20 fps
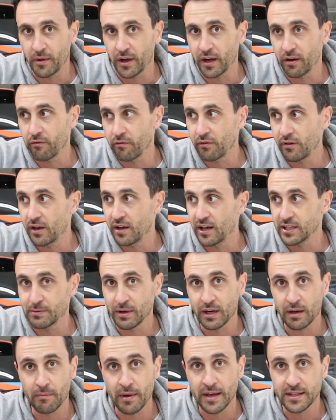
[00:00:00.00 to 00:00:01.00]
Like it really does
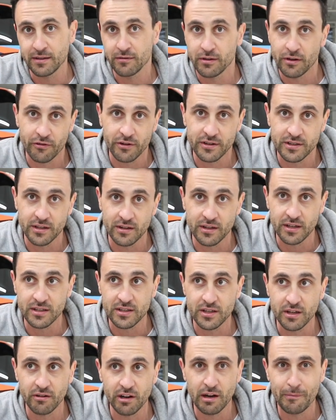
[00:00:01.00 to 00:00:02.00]
make a massive difference to the
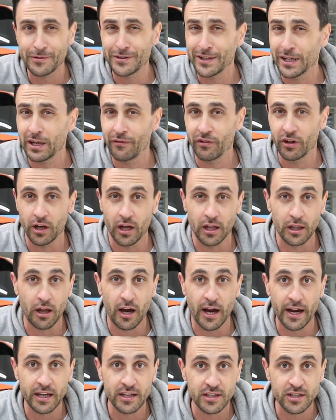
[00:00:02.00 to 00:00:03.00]
interior, particularly if you've got a
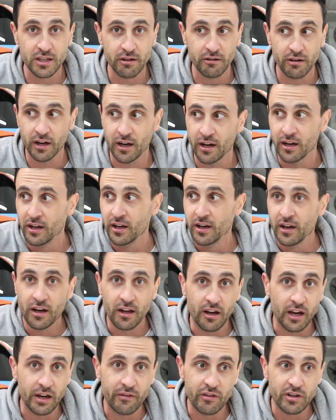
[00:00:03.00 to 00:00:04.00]
light interior.
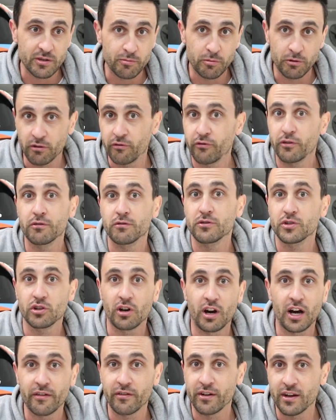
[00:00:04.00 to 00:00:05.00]
Like if you just bought a four-wheel
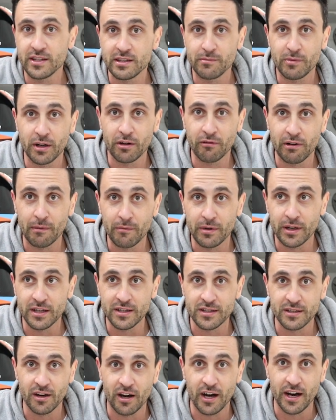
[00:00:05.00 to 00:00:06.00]
drive and it's a bit grubby
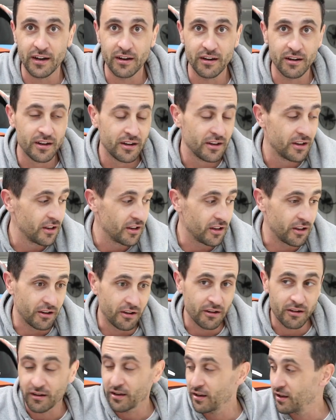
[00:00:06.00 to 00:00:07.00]
inside and
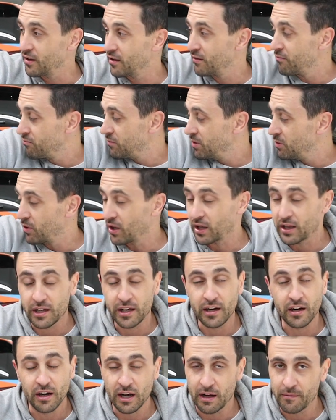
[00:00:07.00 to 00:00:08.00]
you want to
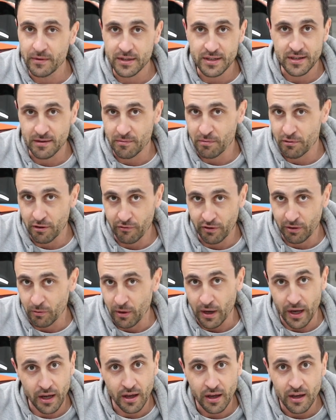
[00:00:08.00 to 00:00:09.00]
clean it up, this is the perfect
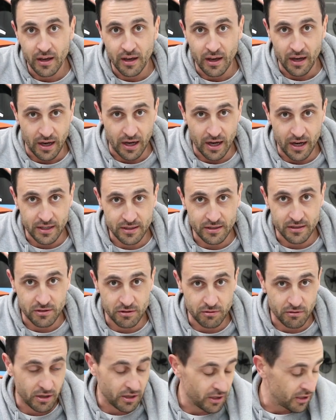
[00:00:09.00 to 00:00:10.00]
way to
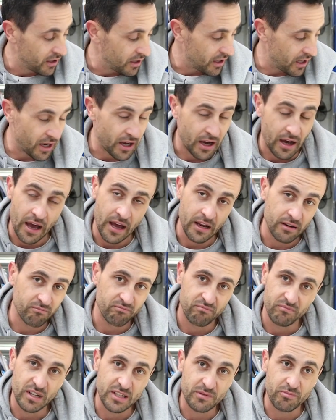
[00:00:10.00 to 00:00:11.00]
do it. And
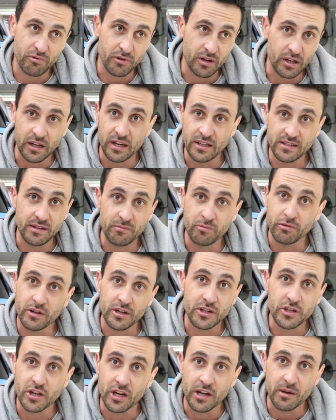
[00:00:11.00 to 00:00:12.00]
it's pretty easy,
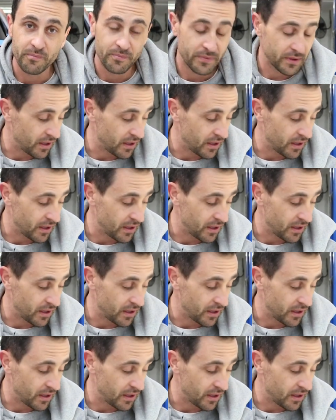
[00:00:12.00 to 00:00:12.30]
pretty cheap.